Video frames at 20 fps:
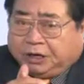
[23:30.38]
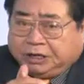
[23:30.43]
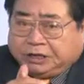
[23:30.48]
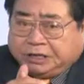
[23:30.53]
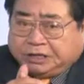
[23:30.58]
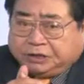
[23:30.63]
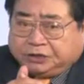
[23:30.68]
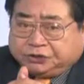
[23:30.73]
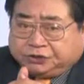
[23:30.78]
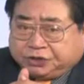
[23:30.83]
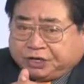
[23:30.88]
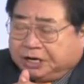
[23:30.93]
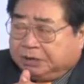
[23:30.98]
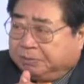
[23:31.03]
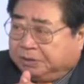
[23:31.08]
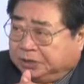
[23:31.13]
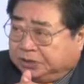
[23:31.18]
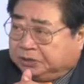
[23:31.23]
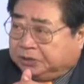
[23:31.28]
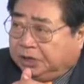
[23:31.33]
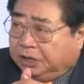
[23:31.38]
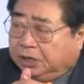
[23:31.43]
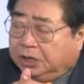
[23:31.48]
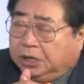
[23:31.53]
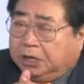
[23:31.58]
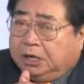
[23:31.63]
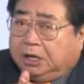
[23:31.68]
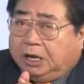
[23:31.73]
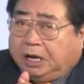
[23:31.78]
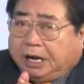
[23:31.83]
another segment.
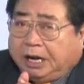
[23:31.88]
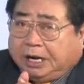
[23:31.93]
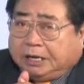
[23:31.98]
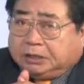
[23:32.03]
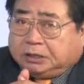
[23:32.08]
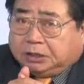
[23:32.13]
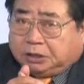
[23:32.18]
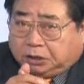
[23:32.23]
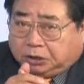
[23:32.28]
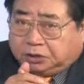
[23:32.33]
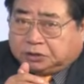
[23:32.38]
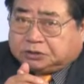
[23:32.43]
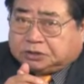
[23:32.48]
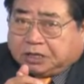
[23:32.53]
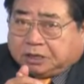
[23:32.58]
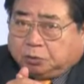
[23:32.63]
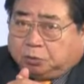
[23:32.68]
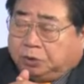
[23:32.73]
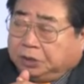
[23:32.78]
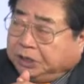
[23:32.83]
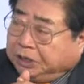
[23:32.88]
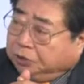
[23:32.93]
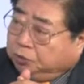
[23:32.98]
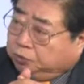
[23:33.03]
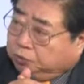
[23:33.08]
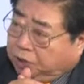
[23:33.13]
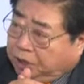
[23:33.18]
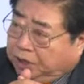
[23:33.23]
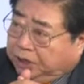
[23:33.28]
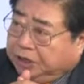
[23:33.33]
Okay. And it looks that we
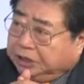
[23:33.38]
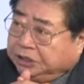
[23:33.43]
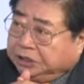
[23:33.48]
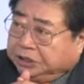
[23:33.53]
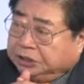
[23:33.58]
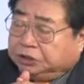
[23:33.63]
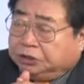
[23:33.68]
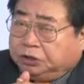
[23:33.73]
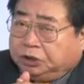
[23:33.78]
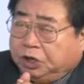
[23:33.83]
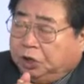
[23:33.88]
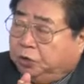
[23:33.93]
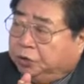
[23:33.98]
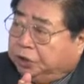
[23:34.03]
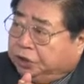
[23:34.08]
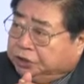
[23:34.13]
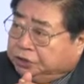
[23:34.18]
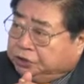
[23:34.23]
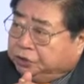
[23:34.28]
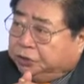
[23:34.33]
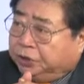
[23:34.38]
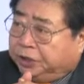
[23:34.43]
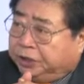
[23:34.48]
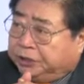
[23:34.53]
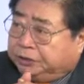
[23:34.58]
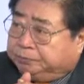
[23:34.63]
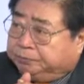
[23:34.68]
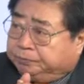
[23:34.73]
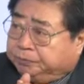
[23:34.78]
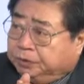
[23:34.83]
really need to go into
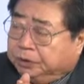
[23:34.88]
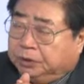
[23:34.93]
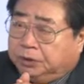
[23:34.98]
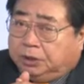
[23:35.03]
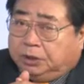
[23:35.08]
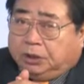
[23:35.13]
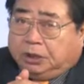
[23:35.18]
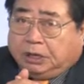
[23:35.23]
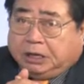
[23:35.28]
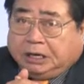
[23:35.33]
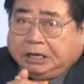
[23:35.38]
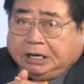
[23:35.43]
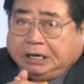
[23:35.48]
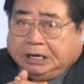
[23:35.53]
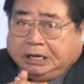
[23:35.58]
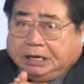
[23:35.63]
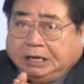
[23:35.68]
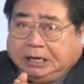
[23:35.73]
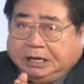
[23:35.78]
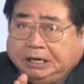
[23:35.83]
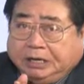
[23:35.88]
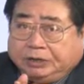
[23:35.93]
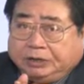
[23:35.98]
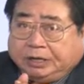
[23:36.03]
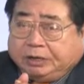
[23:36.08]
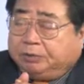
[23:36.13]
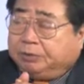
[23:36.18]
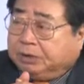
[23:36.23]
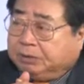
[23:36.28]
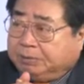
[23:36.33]
it. Uh,
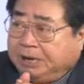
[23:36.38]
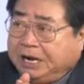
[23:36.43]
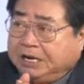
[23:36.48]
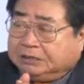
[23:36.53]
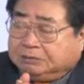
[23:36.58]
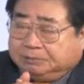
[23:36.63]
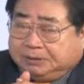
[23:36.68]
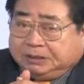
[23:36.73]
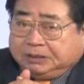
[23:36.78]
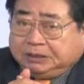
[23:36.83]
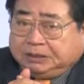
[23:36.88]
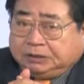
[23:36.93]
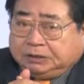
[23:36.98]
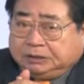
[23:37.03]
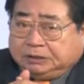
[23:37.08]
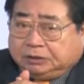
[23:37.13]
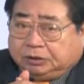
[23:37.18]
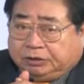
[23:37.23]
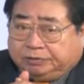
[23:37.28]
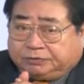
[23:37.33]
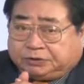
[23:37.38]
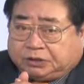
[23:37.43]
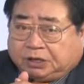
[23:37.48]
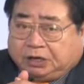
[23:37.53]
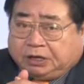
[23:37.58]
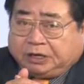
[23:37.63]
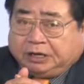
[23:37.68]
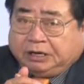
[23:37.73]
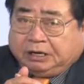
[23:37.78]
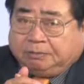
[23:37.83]
that reminds me of
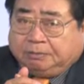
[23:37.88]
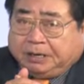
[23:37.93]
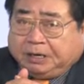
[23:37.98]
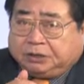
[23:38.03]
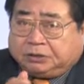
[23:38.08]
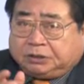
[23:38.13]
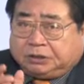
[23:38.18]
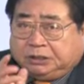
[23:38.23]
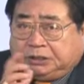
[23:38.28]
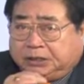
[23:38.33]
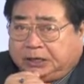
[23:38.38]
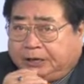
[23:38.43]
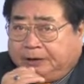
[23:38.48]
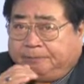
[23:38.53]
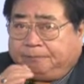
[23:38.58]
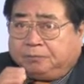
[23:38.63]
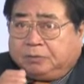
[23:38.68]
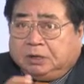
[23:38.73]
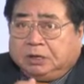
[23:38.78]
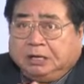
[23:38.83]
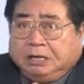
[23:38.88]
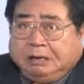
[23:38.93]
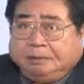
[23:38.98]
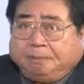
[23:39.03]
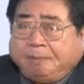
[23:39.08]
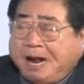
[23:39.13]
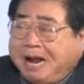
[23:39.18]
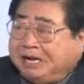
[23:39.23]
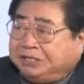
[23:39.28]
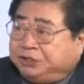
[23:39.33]
talking about the uh,
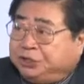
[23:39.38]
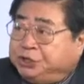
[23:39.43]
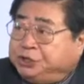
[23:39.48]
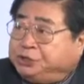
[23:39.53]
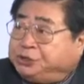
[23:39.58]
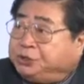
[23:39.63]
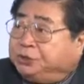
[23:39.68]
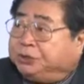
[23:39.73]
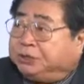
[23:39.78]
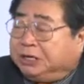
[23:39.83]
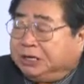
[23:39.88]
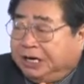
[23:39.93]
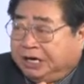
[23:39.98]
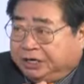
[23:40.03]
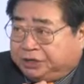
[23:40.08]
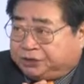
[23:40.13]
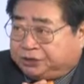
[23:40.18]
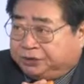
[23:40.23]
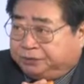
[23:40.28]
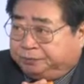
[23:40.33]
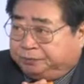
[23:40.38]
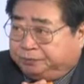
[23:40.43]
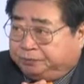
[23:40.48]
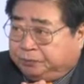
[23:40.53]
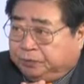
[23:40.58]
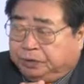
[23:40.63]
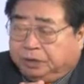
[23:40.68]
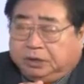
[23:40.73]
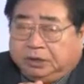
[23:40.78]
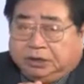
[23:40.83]
past June election,
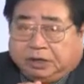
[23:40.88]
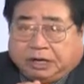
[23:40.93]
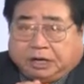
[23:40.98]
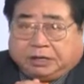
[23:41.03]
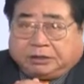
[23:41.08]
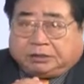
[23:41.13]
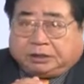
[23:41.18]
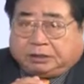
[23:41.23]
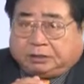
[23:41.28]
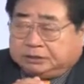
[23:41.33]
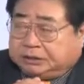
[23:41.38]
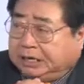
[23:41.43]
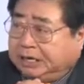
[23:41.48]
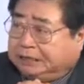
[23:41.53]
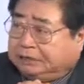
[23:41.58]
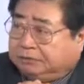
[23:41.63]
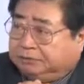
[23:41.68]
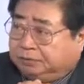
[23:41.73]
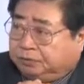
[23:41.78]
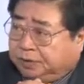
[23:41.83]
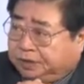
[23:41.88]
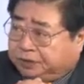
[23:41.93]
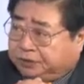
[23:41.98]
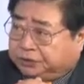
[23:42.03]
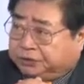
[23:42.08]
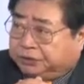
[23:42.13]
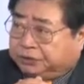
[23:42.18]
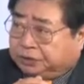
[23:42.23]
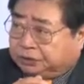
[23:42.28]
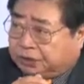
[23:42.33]
and there's lots of
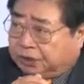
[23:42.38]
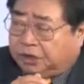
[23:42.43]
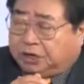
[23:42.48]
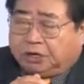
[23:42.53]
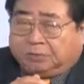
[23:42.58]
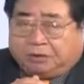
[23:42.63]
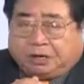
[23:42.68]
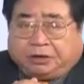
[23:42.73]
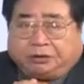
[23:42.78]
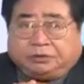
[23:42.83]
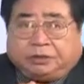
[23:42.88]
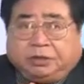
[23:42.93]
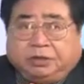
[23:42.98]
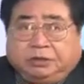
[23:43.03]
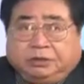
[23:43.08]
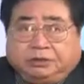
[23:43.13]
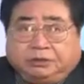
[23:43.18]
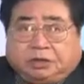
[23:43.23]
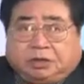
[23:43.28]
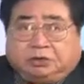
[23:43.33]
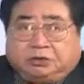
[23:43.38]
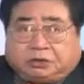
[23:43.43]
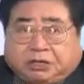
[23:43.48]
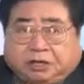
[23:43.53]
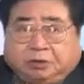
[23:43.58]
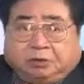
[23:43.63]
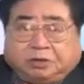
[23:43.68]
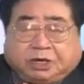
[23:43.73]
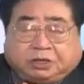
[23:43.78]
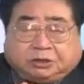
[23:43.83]
questions to talk about. So stay
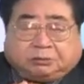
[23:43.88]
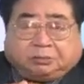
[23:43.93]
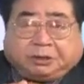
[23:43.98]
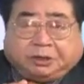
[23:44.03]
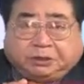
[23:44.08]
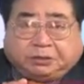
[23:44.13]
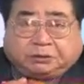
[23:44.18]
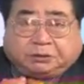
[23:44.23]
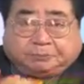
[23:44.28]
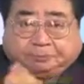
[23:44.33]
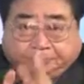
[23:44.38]
with us, please.